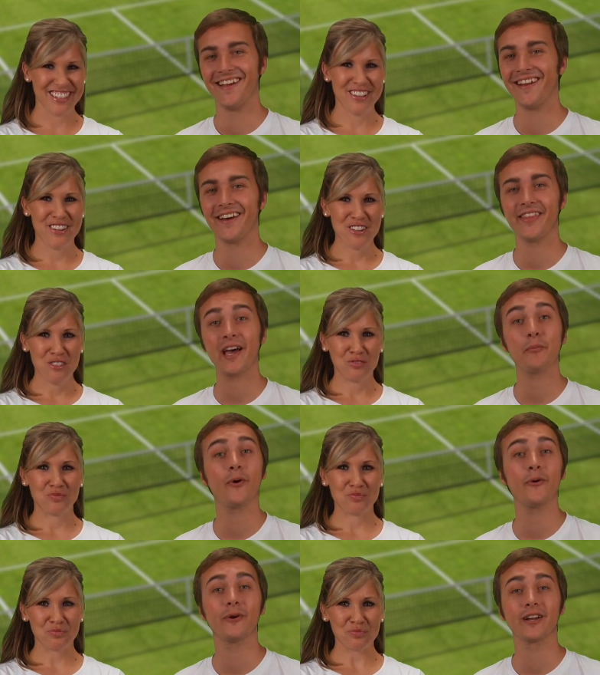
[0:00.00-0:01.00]
Speaker 1: And on that
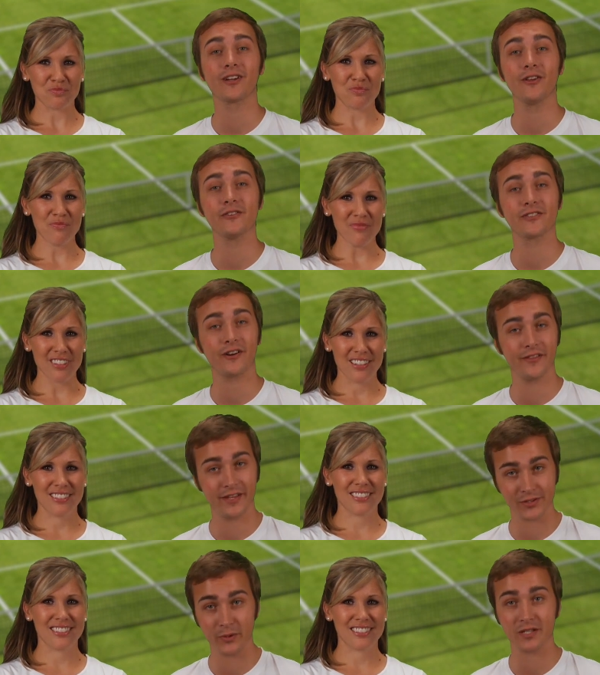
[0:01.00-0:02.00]
point, we're going to close our
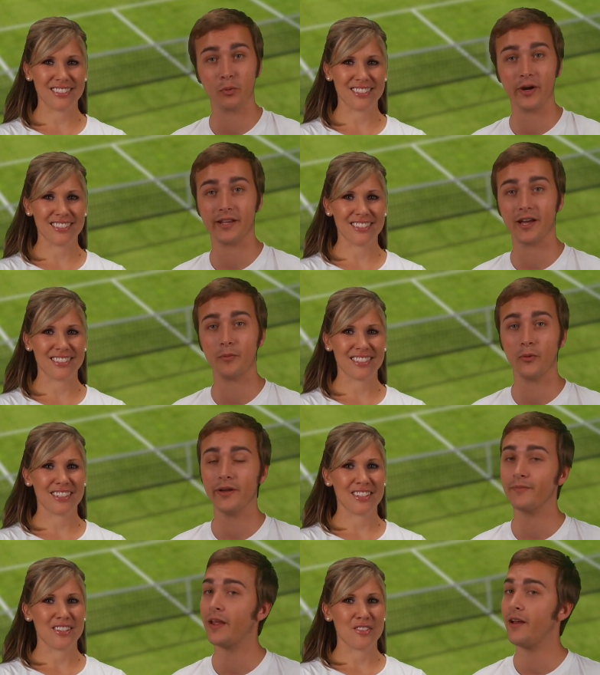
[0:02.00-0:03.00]
this week's Point
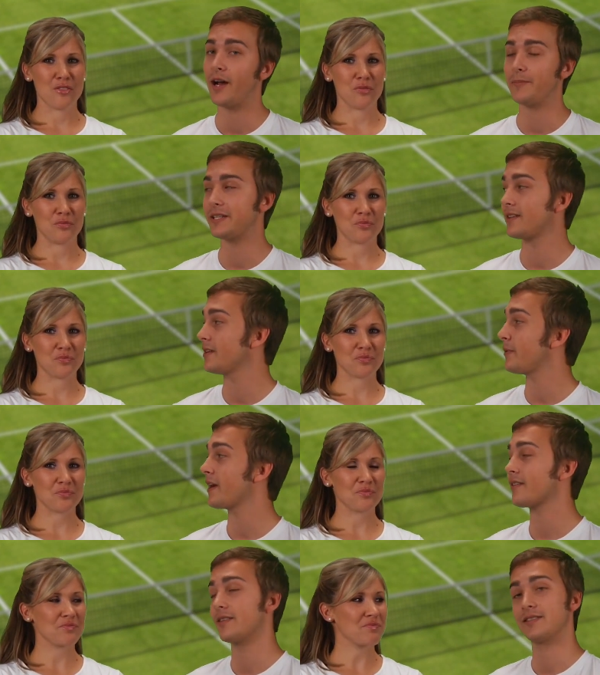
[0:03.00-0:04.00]
Counterpoint. I'm Ted
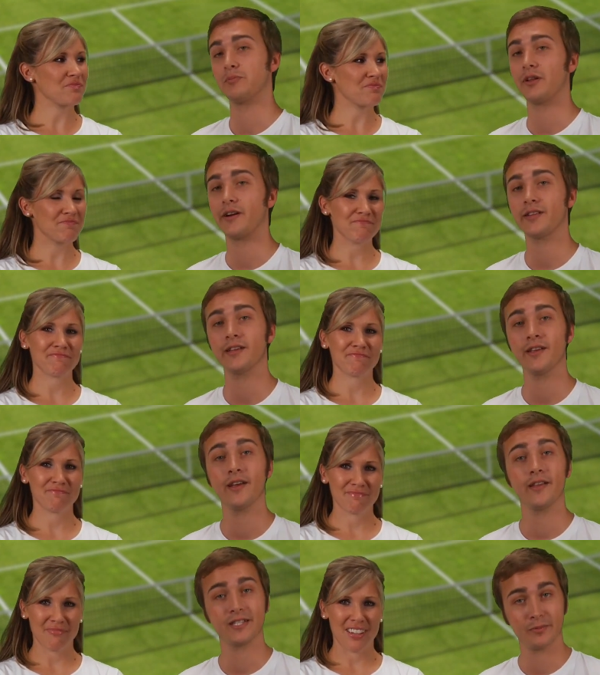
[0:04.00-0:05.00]
LePak. This is Blair Henley.
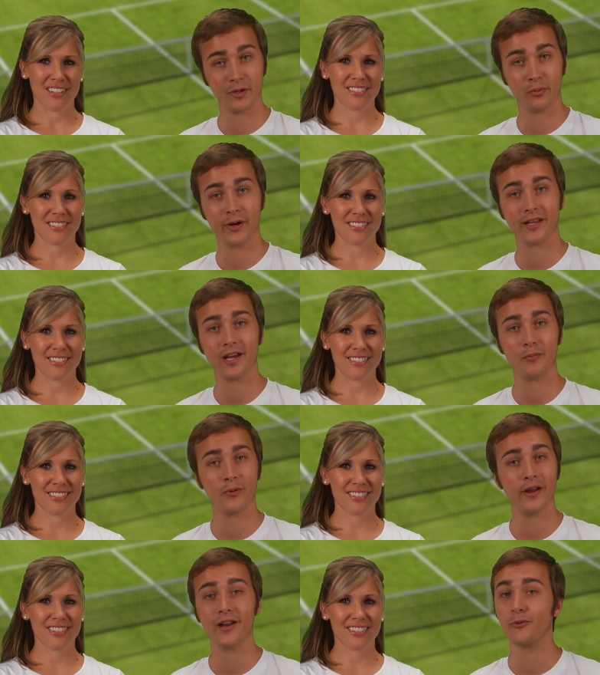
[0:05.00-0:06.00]
This has been Point
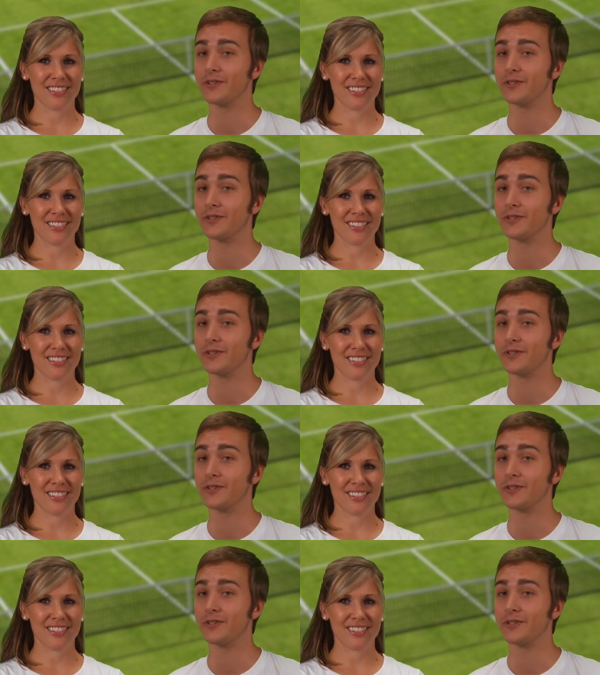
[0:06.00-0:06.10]
Counterpoint, and